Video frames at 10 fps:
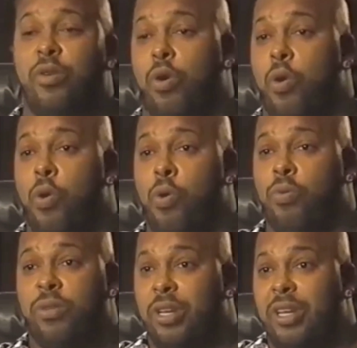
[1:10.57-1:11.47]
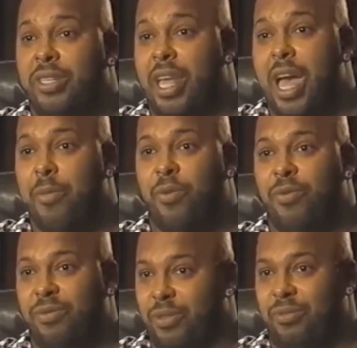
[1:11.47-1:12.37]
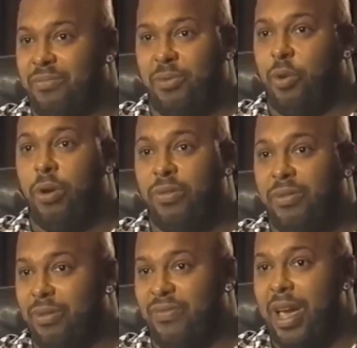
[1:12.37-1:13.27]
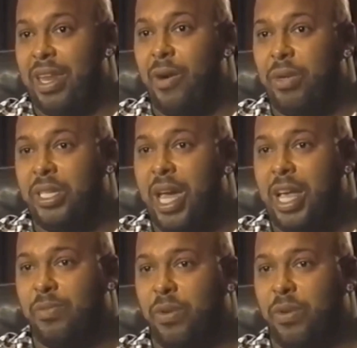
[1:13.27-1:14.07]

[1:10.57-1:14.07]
Because when Snoop got convicted for the murder,